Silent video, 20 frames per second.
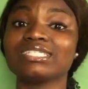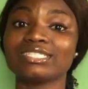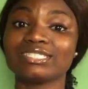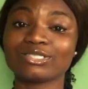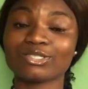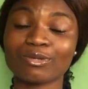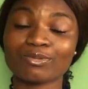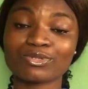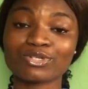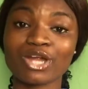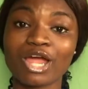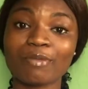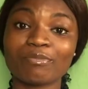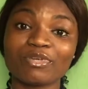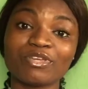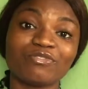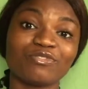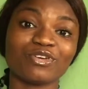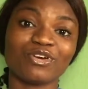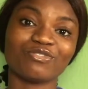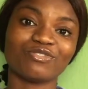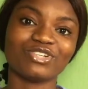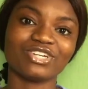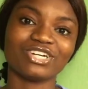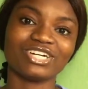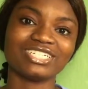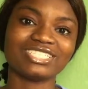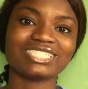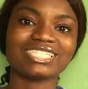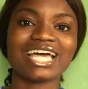subscribe if you have
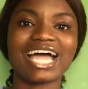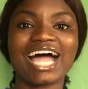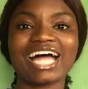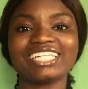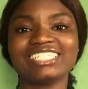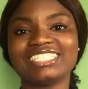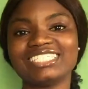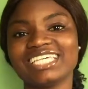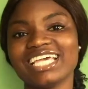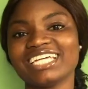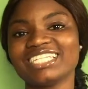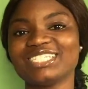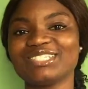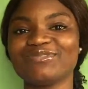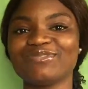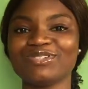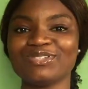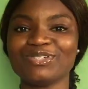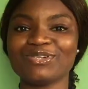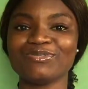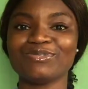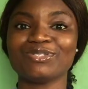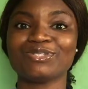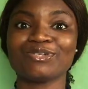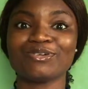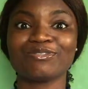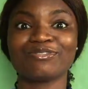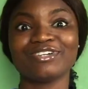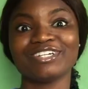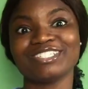not, and share this video with
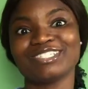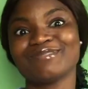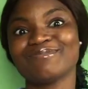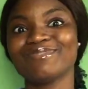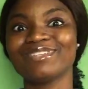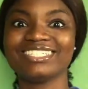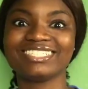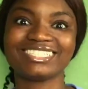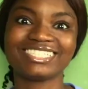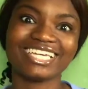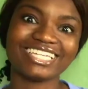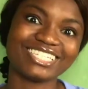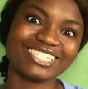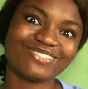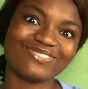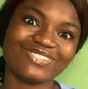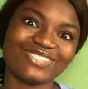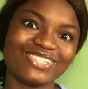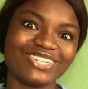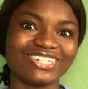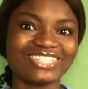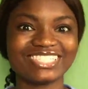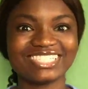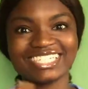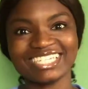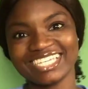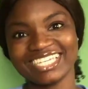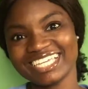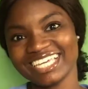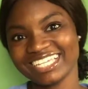your friends. Please share this video
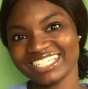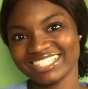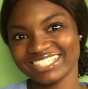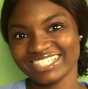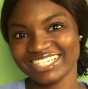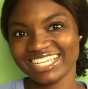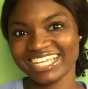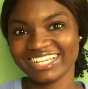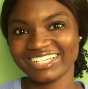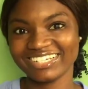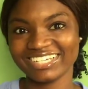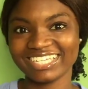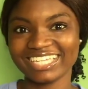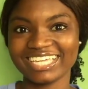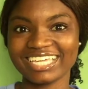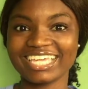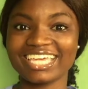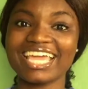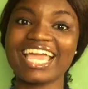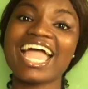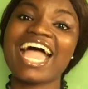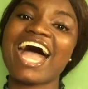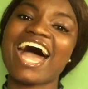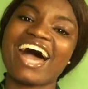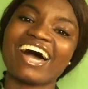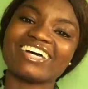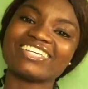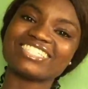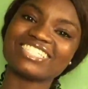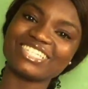until it gets to Nelo Okeke.
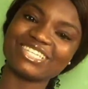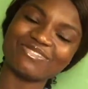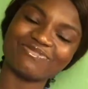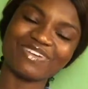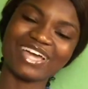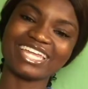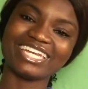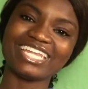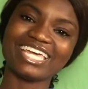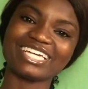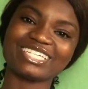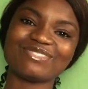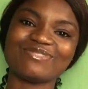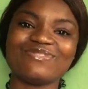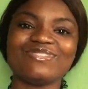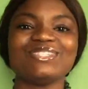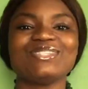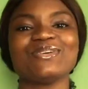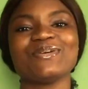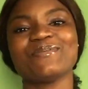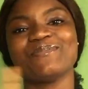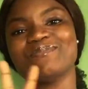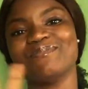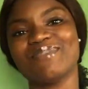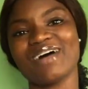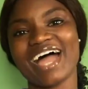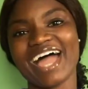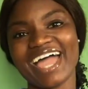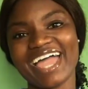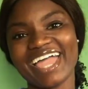I'll see you in my next video.
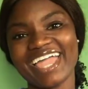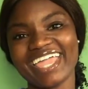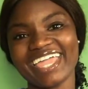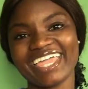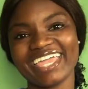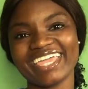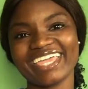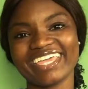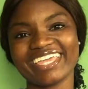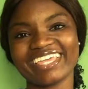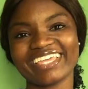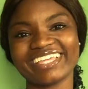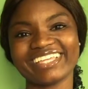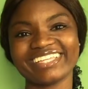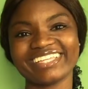Bye.